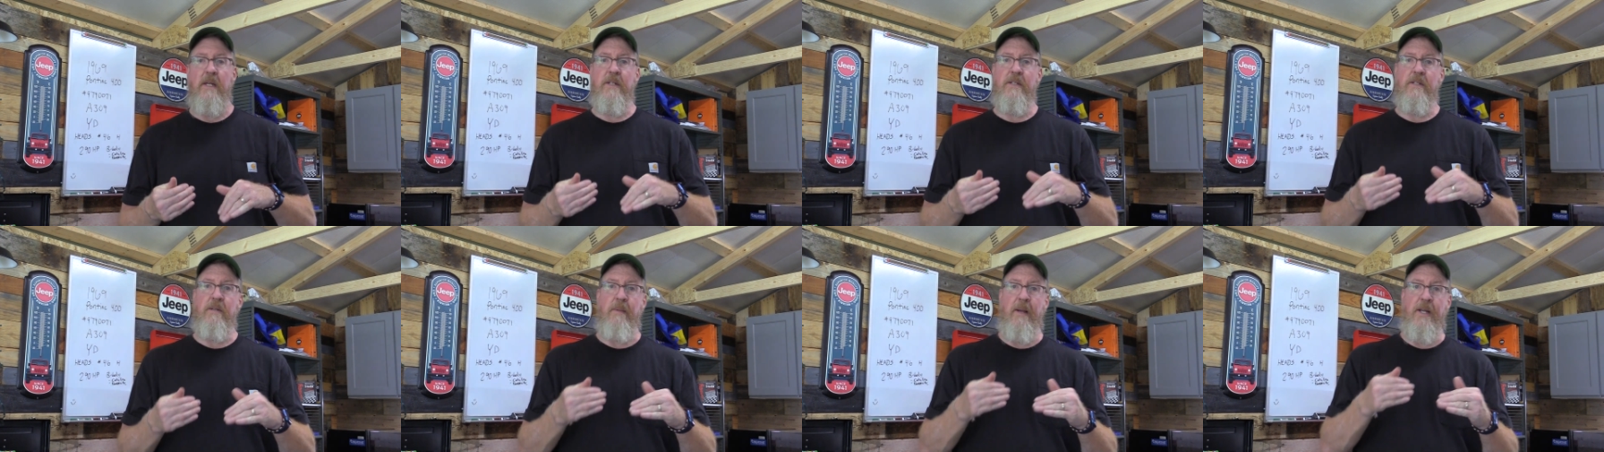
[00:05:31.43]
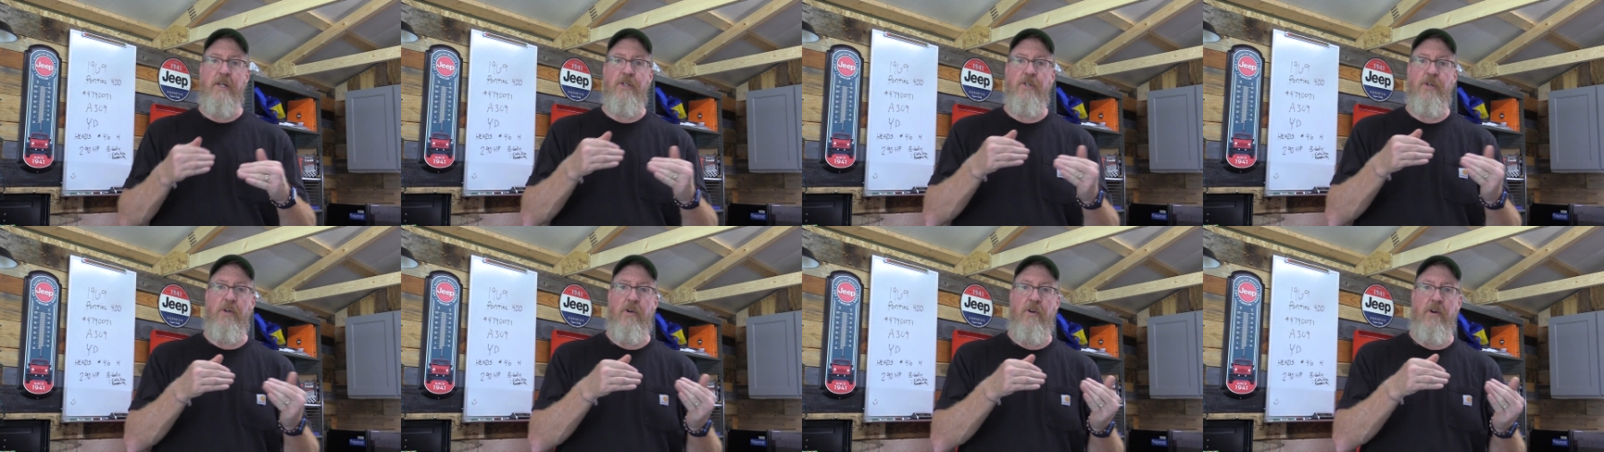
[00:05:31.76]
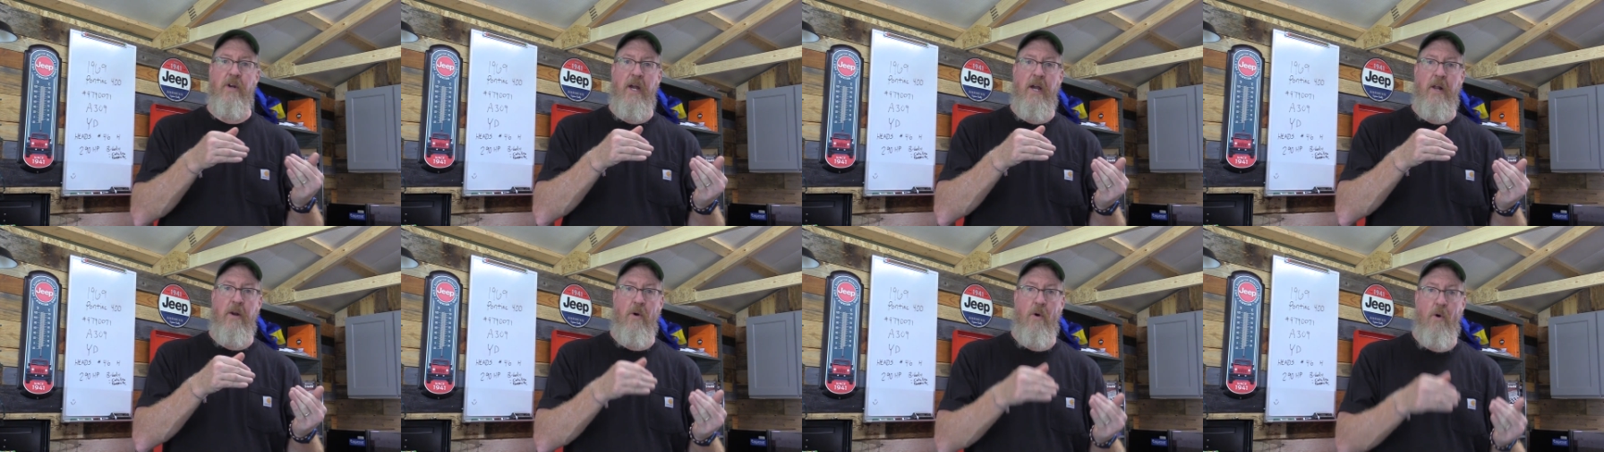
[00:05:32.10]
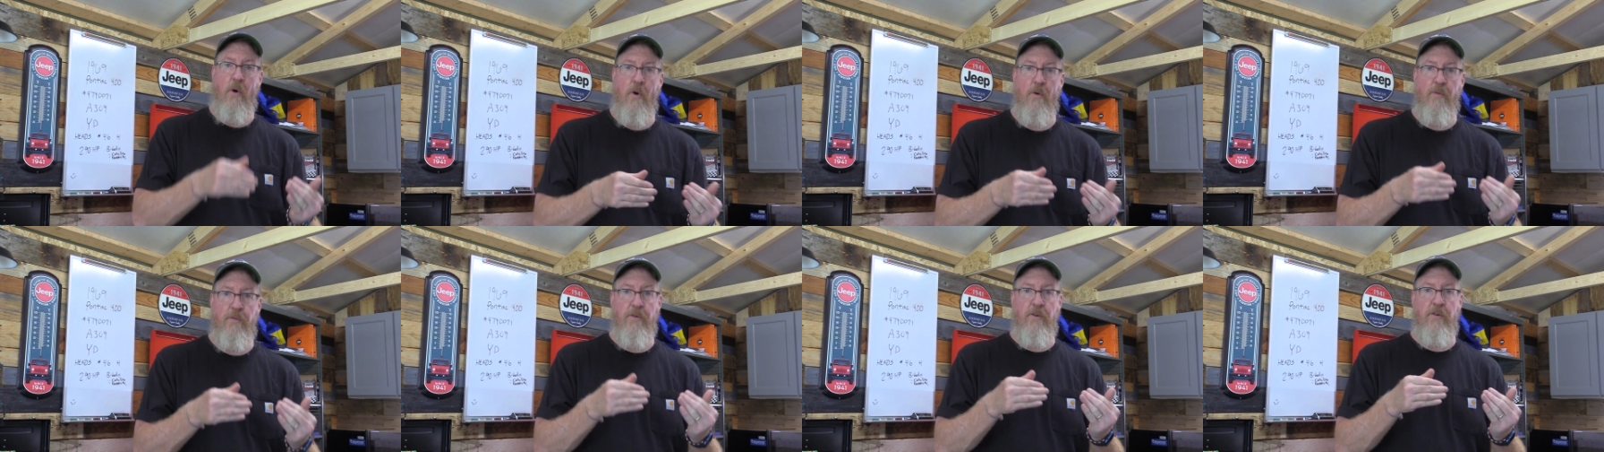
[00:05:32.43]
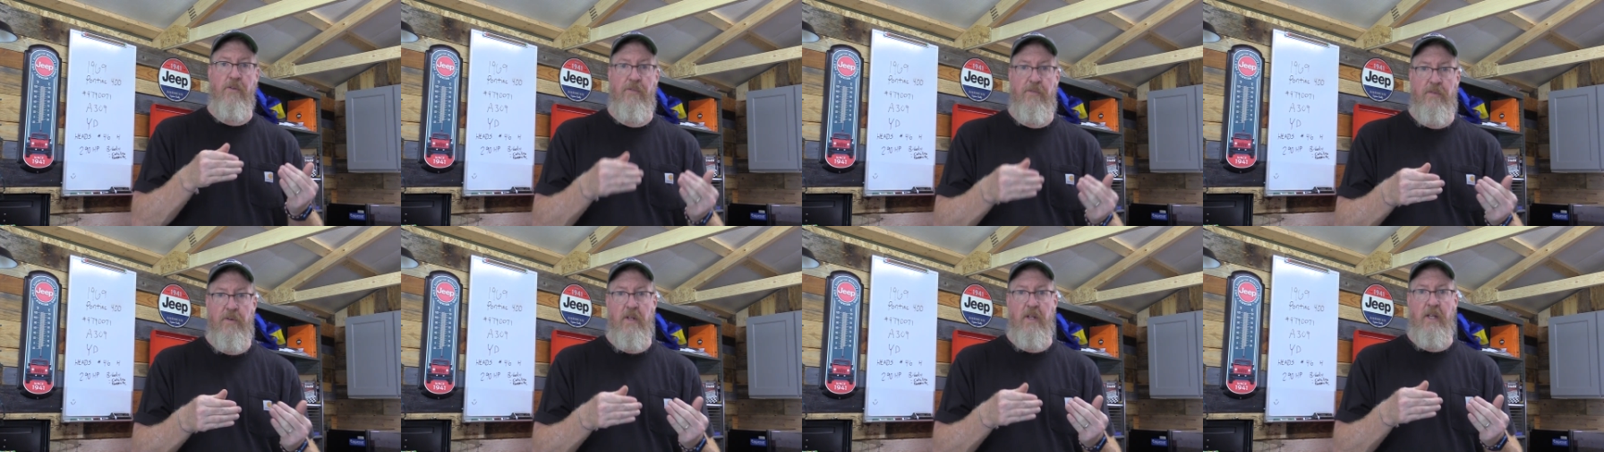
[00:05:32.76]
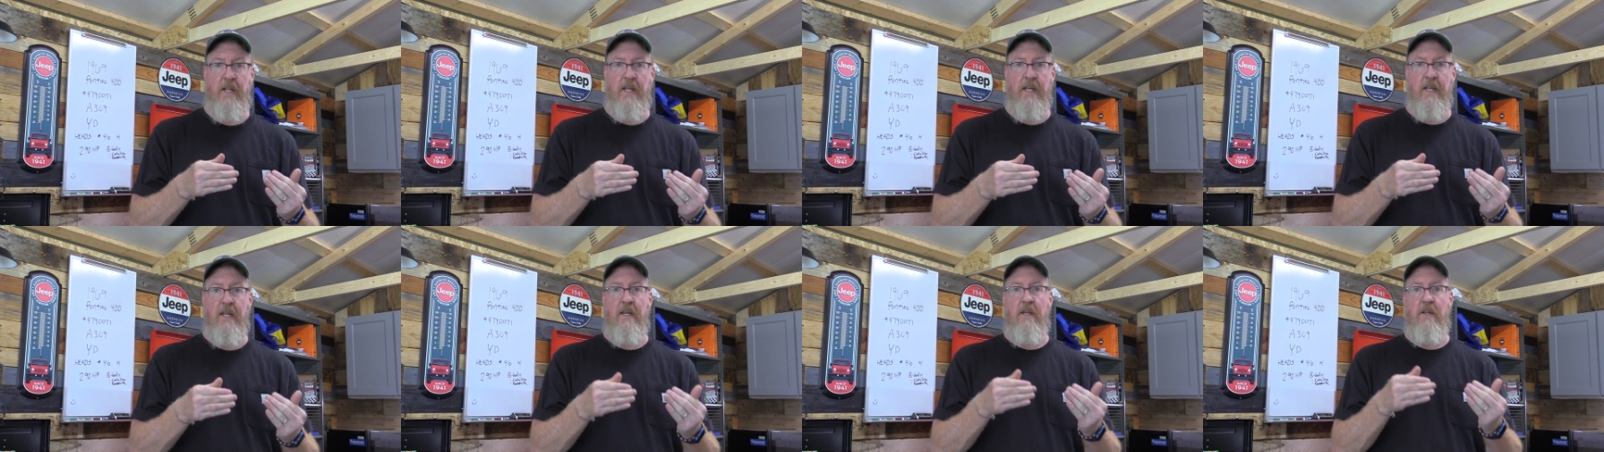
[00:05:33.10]
to make sure you're not
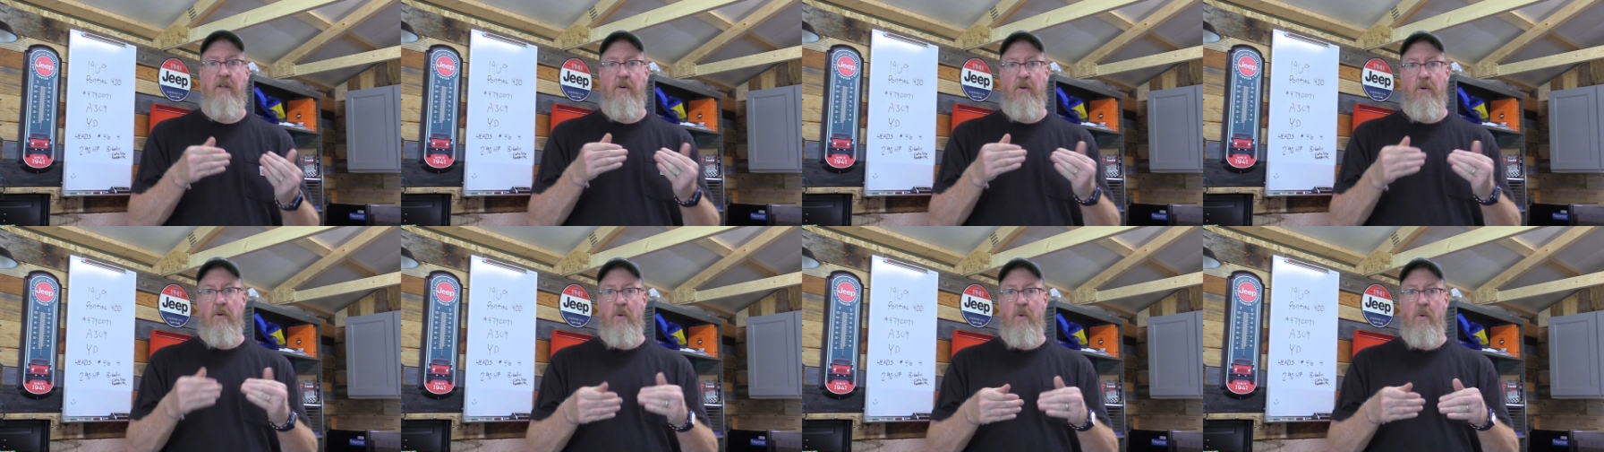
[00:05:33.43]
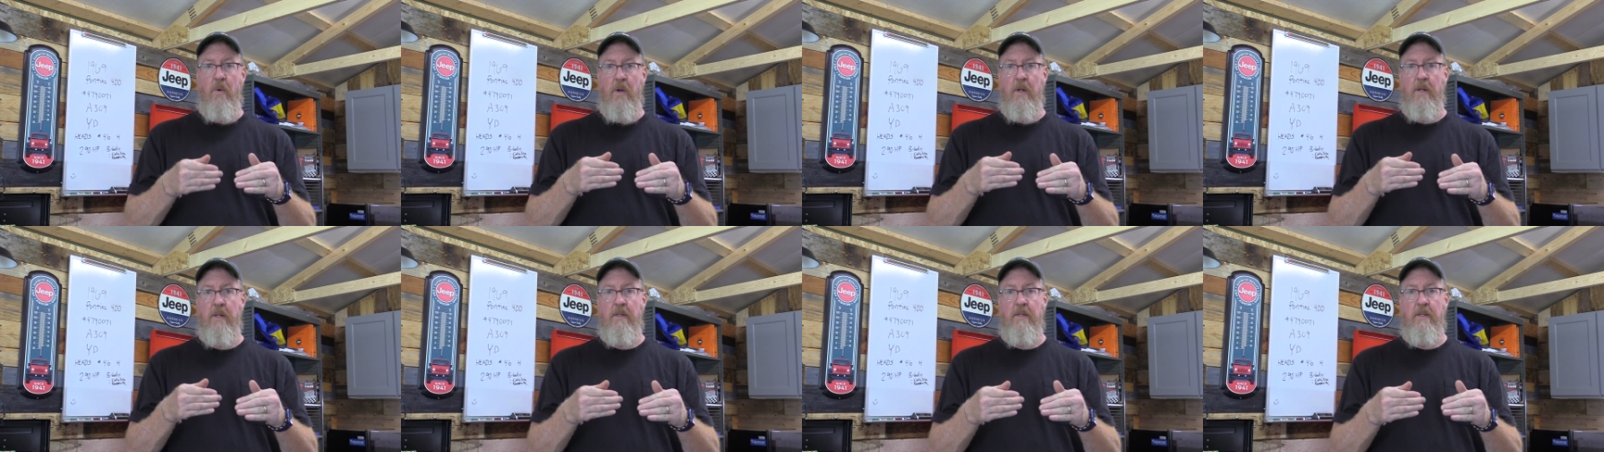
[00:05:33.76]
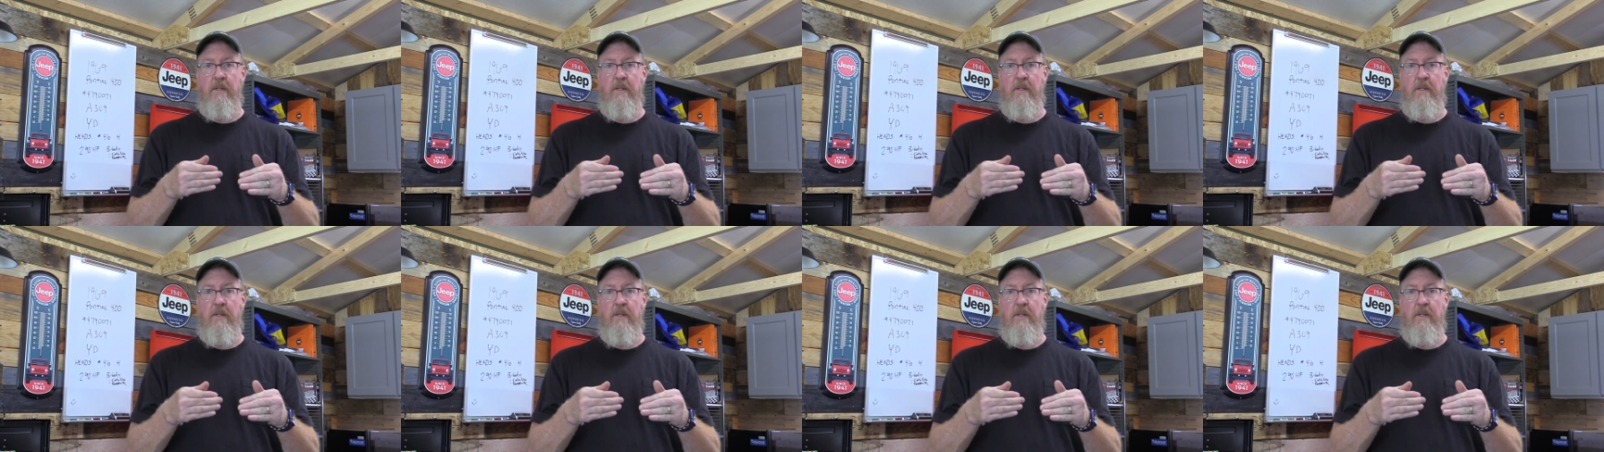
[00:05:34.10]
overfilling your oil.